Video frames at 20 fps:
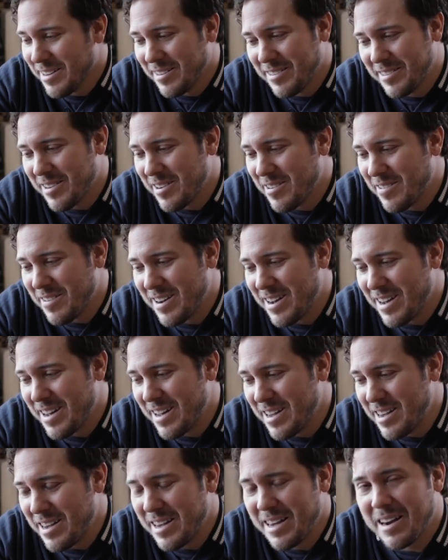
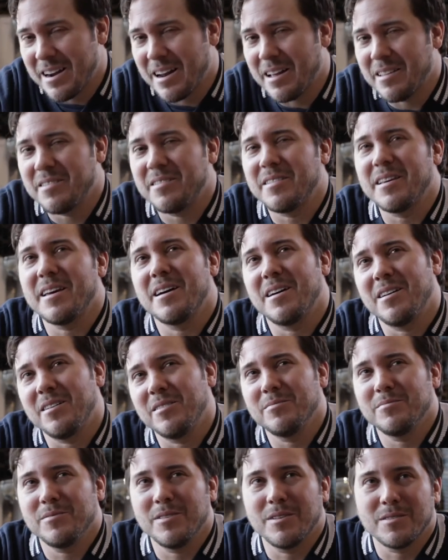So you can get it on
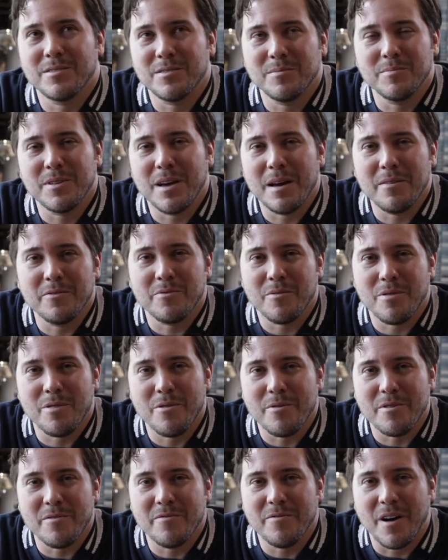sale, you know, sometimes for
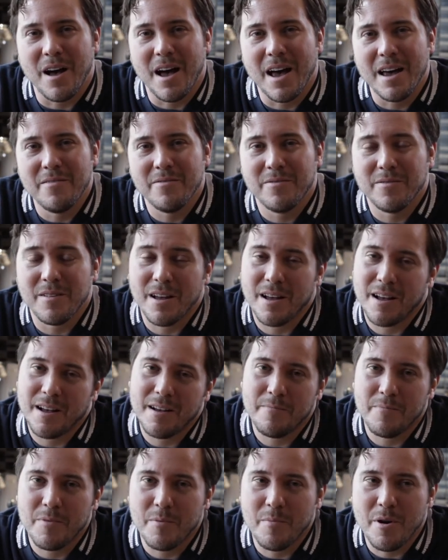
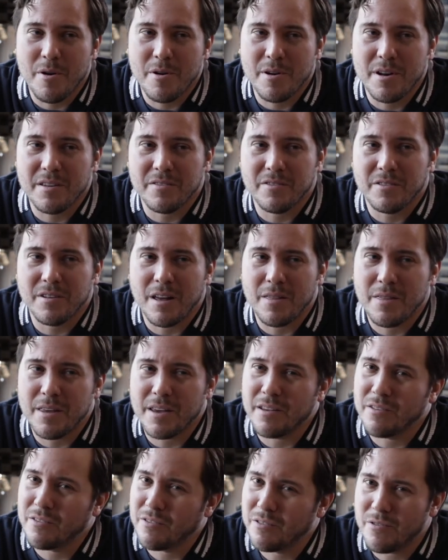$35. The Mary Nissen, I
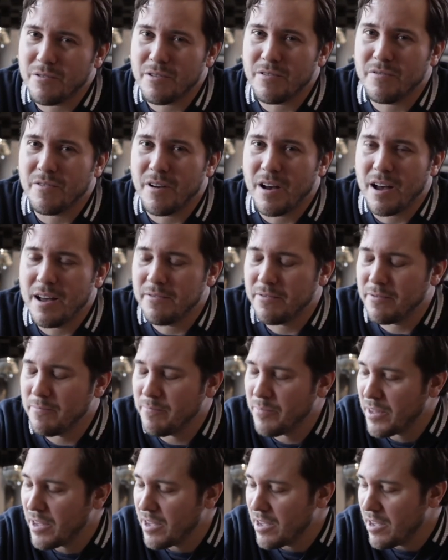think, is $35.
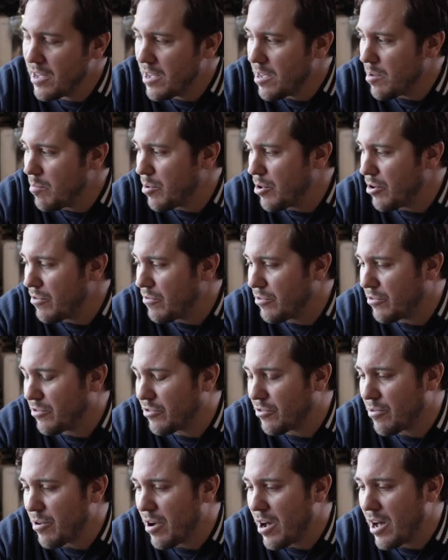Beautiful
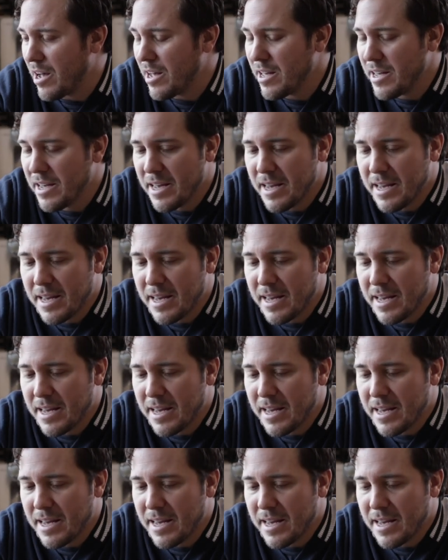Syrah.